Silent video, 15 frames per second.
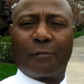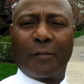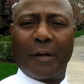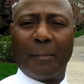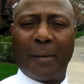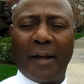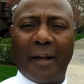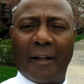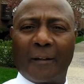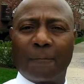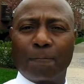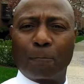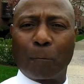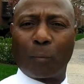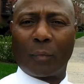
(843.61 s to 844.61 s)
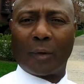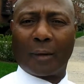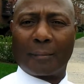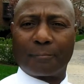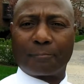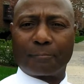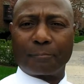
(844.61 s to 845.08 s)
female.
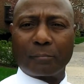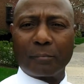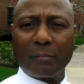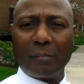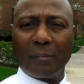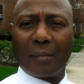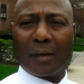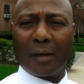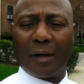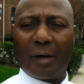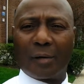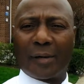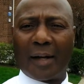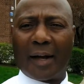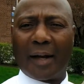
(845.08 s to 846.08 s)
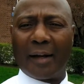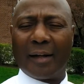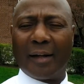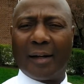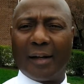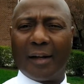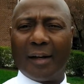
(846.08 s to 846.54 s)
Okay,
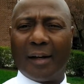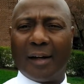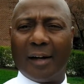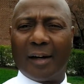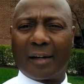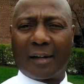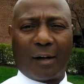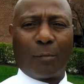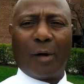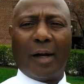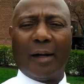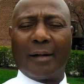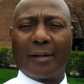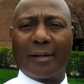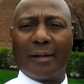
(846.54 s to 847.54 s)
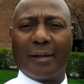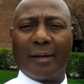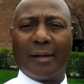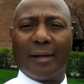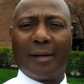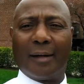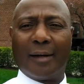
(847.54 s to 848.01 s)
got what?
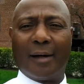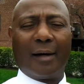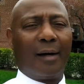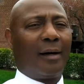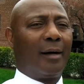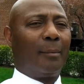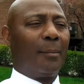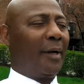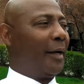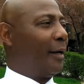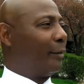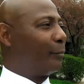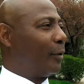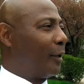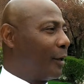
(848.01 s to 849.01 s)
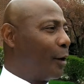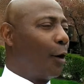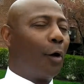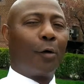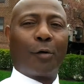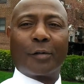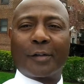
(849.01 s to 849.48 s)
Oh man,
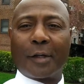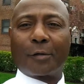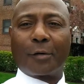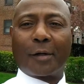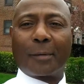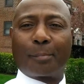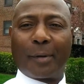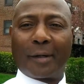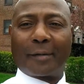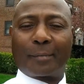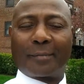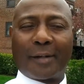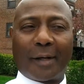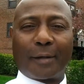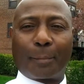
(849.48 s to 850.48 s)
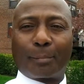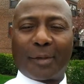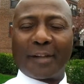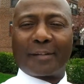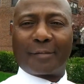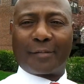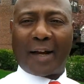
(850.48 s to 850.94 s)
you think you could take the
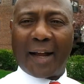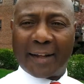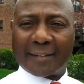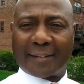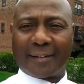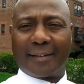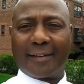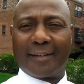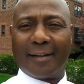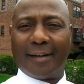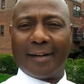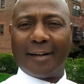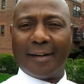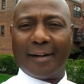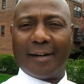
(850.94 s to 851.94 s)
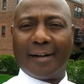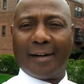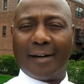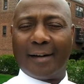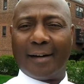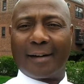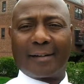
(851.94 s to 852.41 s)
place of Ozzy?
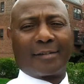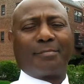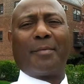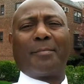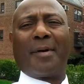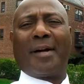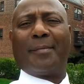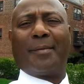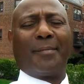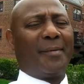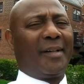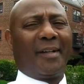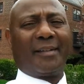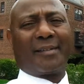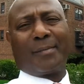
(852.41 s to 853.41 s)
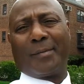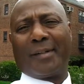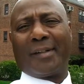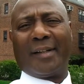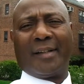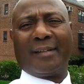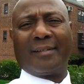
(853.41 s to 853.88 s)
It's my mama, man. Come
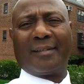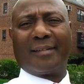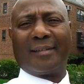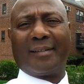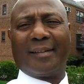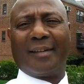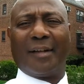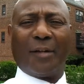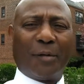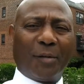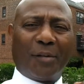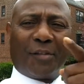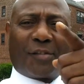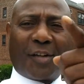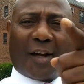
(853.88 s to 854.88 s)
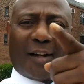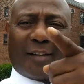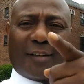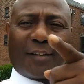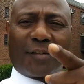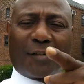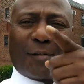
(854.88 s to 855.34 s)
on now. You're
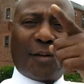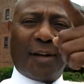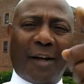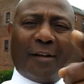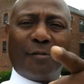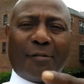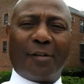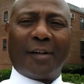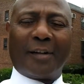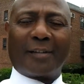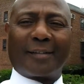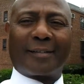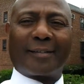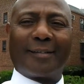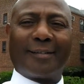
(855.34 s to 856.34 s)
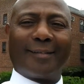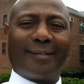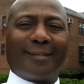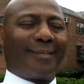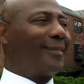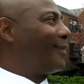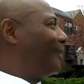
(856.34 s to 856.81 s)
jealous, you're envious,
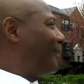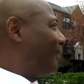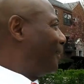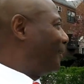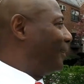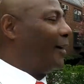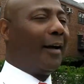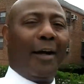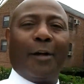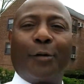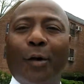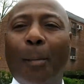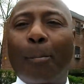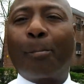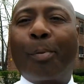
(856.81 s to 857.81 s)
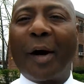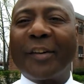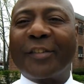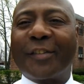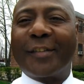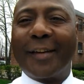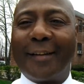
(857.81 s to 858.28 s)
and you're
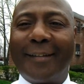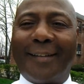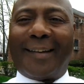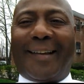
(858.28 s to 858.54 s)
busted.